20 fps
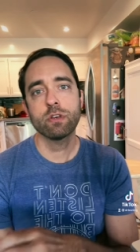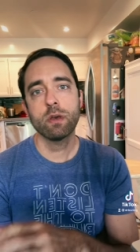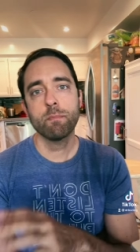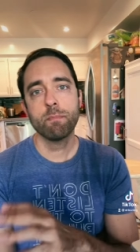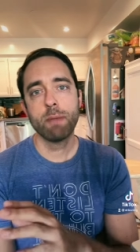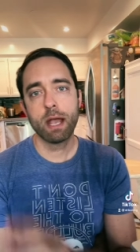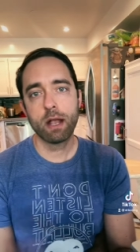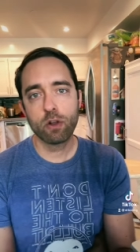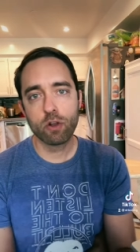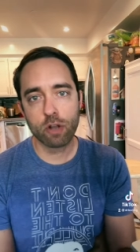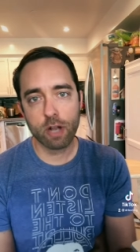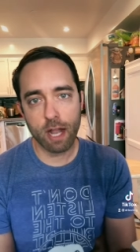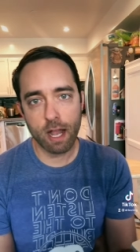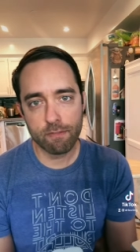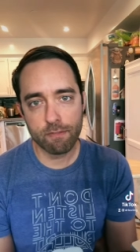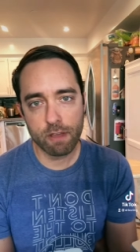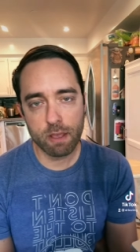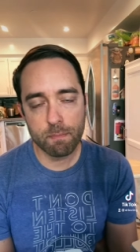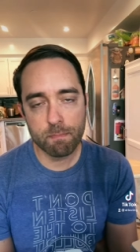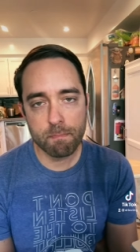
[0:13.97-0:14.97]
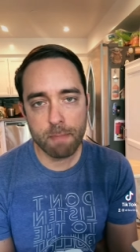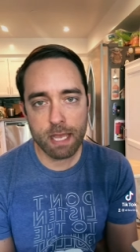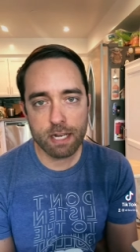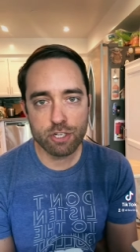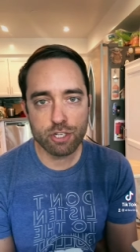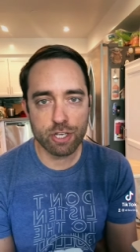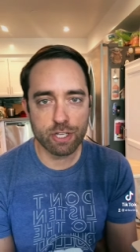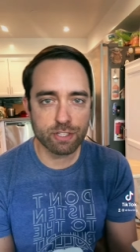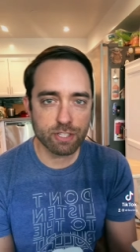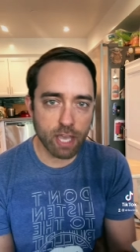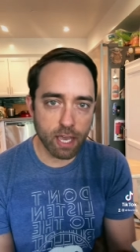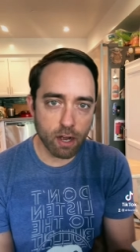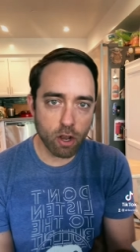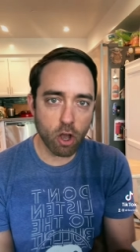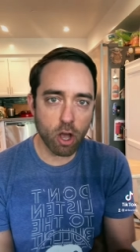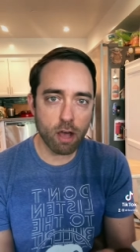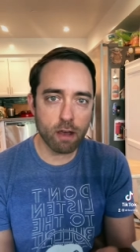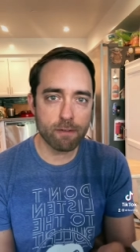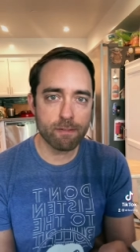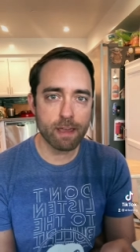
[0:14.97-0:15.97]
paragraph, it mentions, kind of
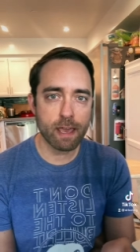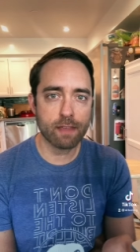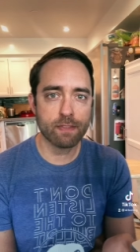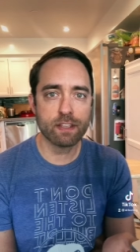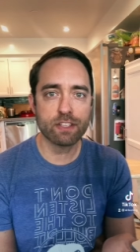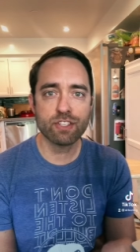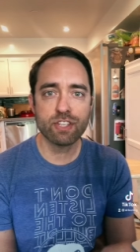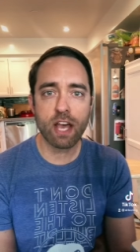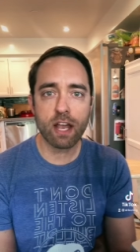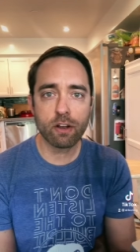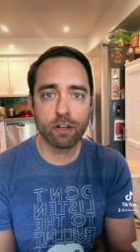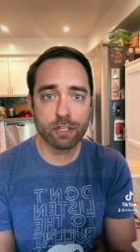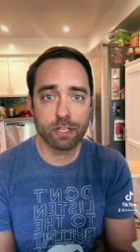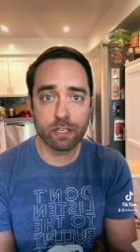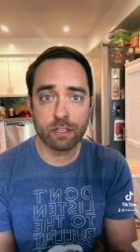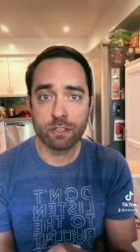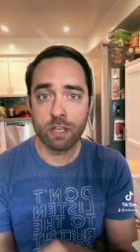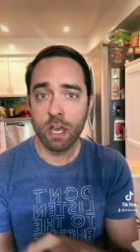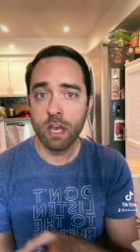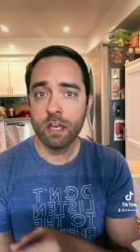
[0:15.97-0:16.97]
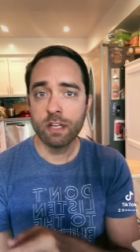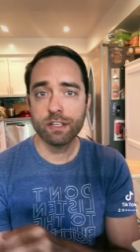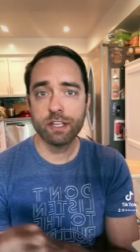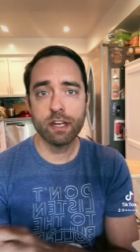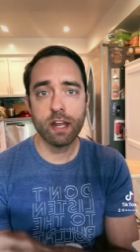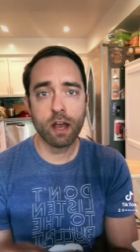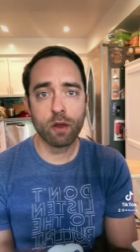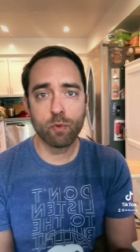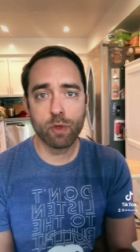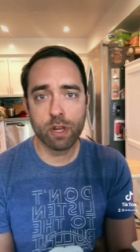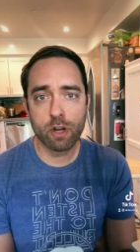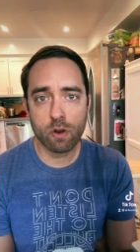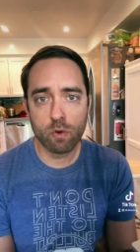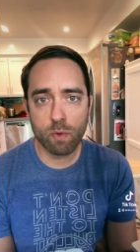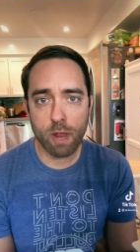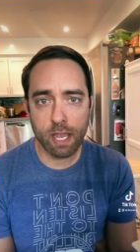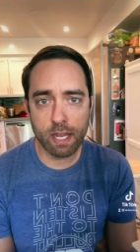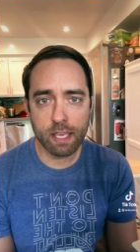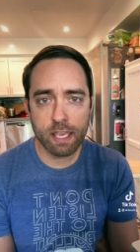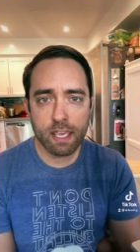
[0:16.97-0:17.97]
offhand, that Socrates did not read or
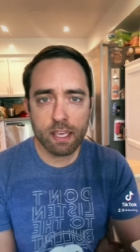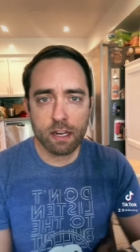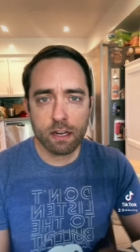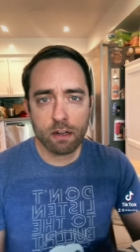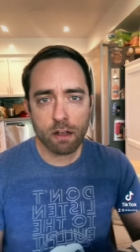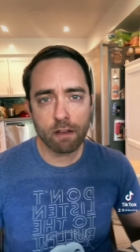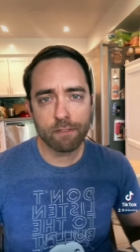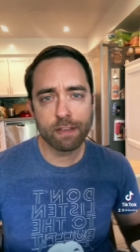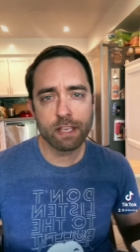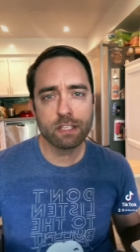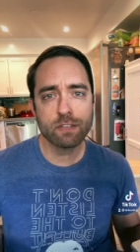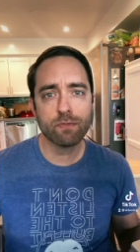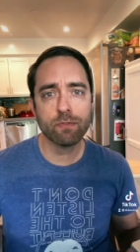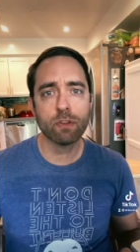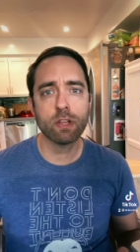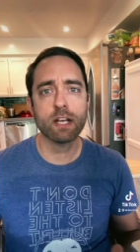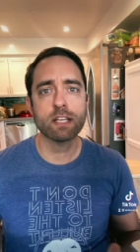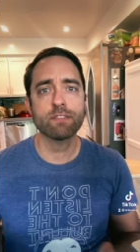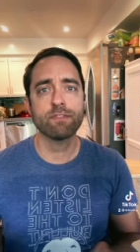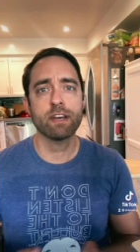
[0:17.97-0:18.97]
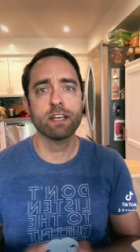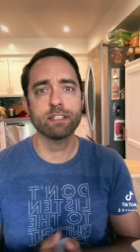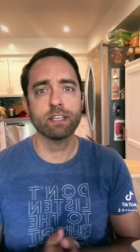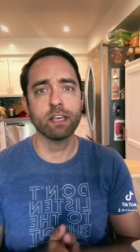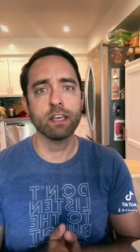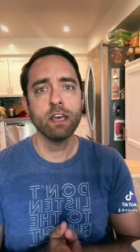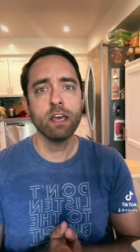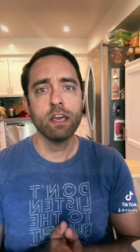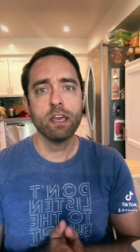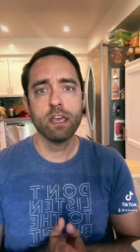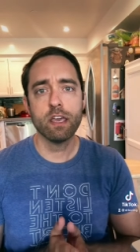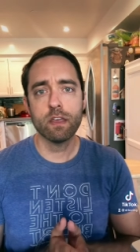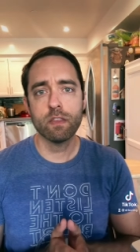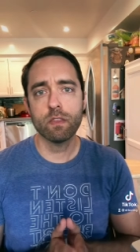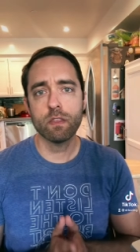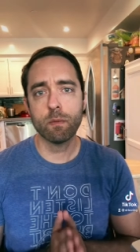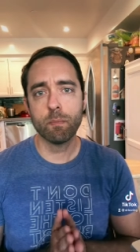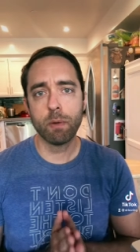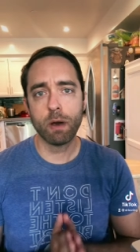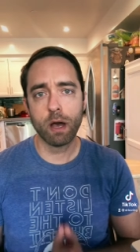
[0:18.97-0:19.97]
write. He did all of his philosophizing in
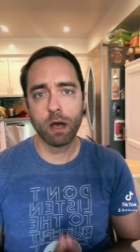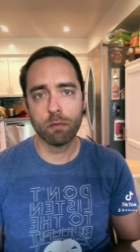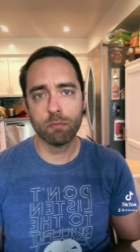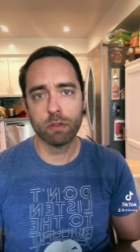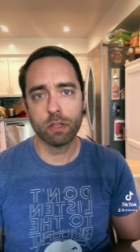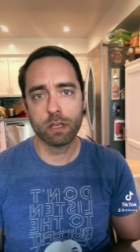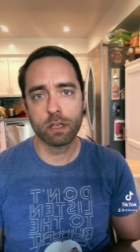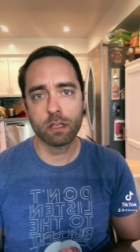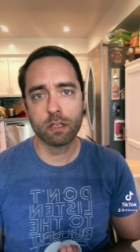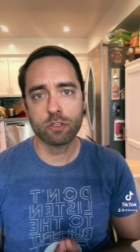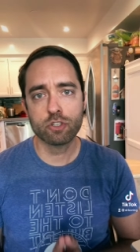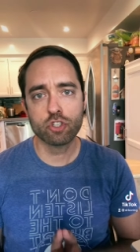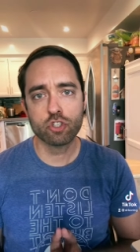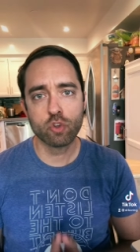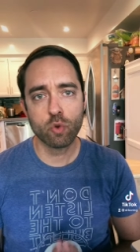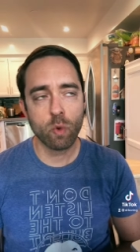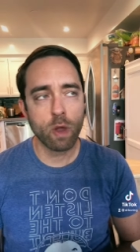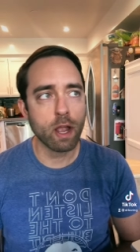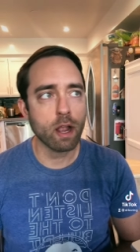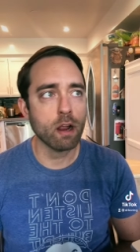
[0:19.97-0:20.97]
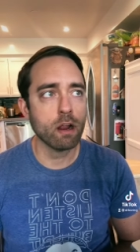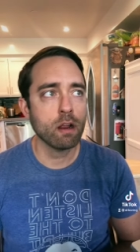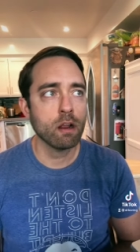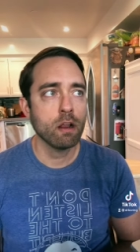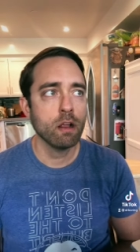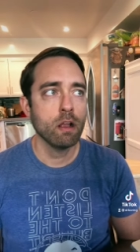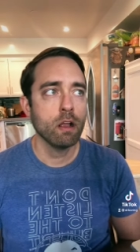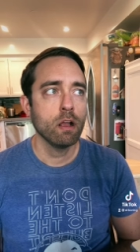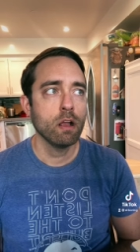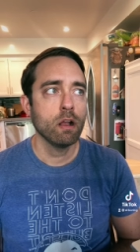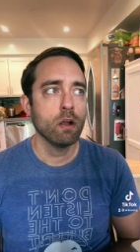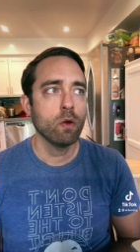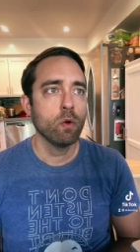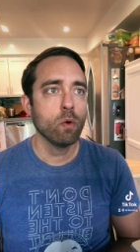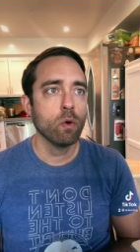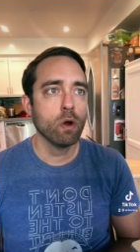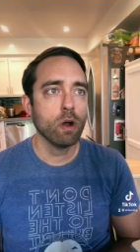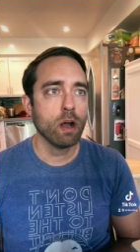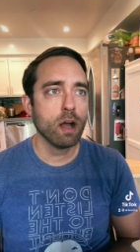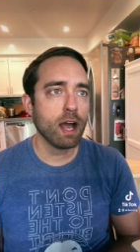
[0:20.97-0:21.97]
the public square.
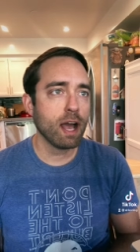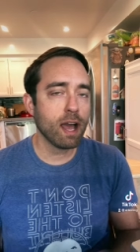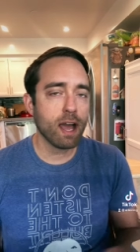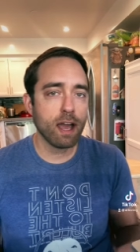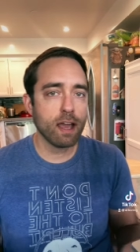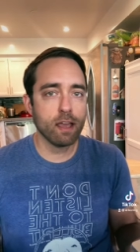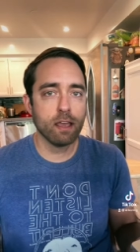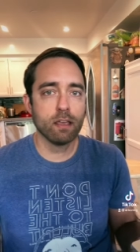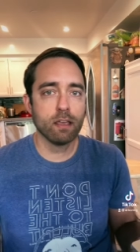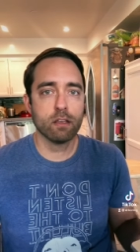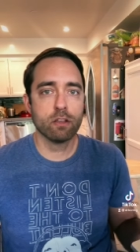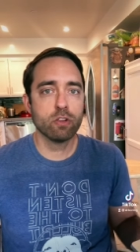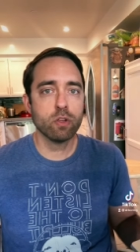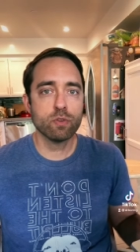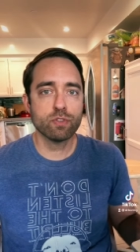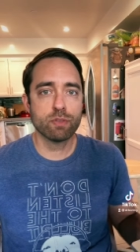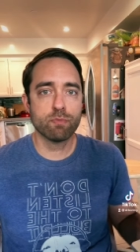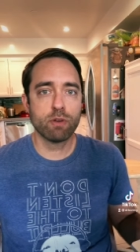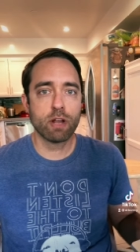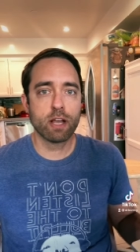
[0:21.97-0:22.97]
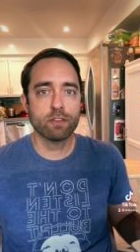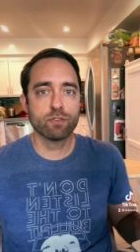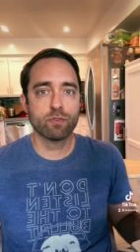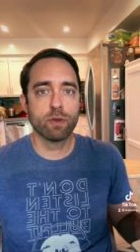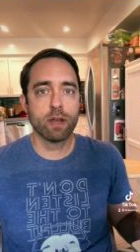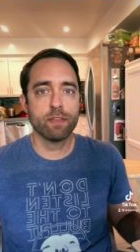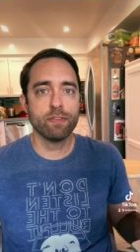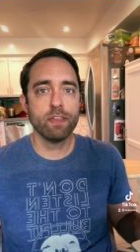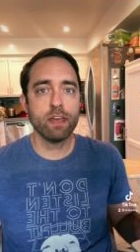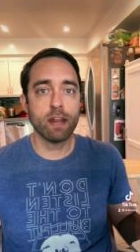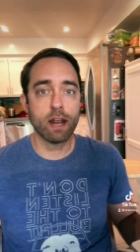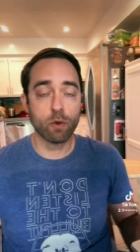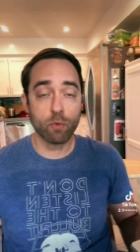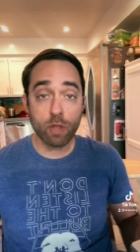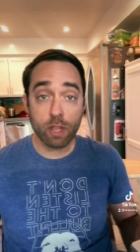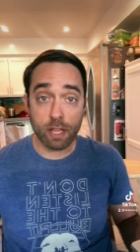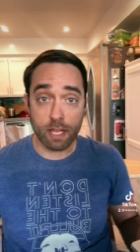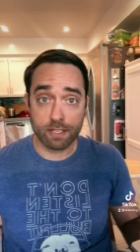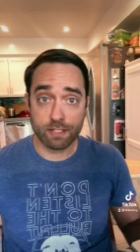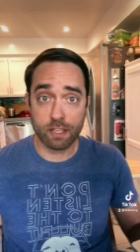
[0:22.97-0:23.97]
I closed the browser right then. I
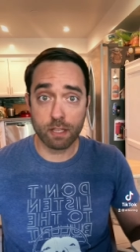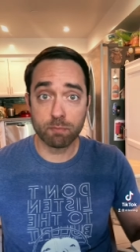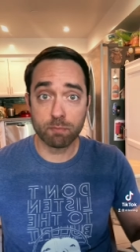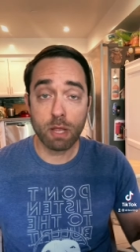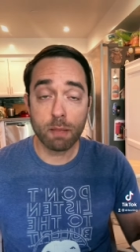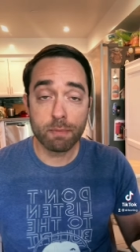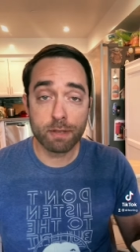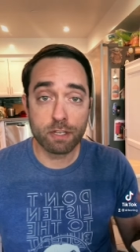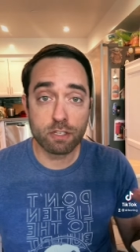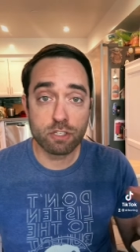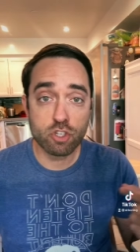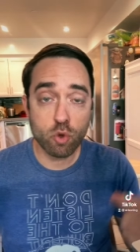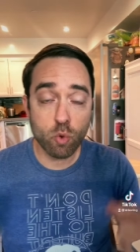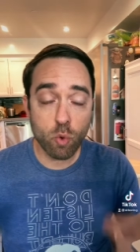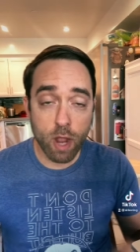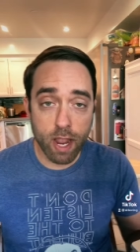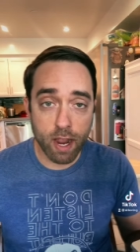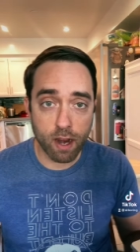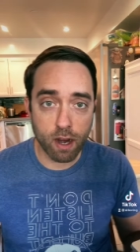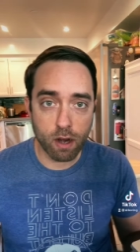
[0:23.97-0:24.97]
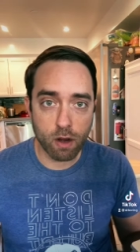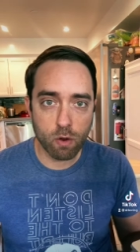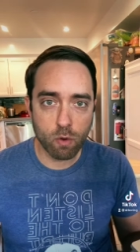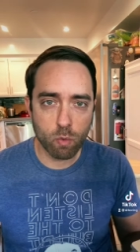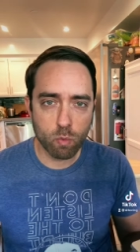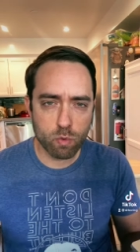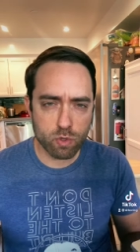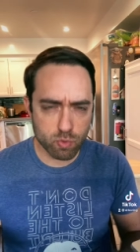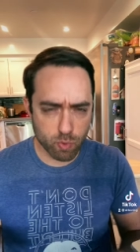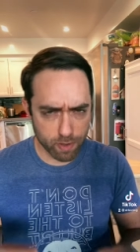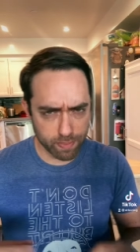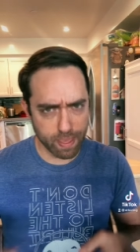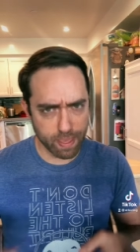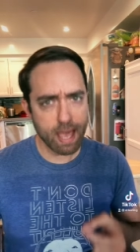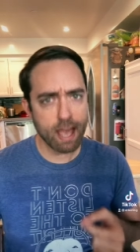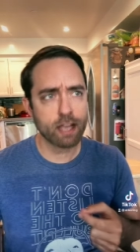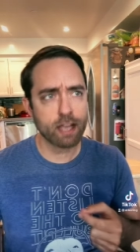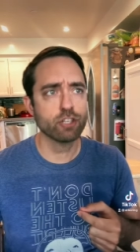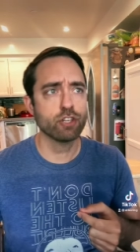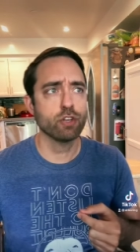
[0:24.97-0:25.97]
realized the public square was where the
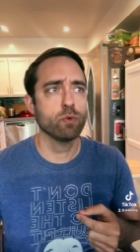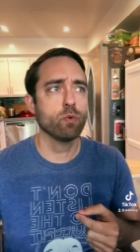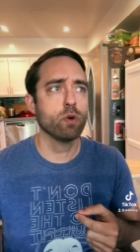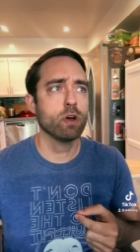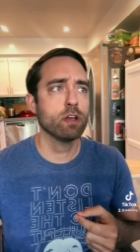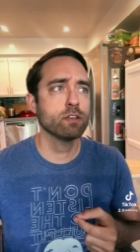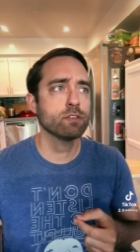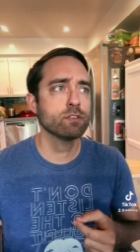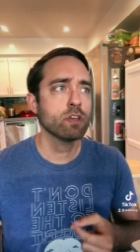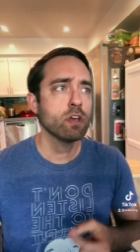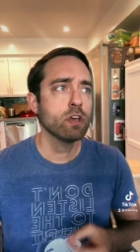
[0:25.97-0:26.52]
action was.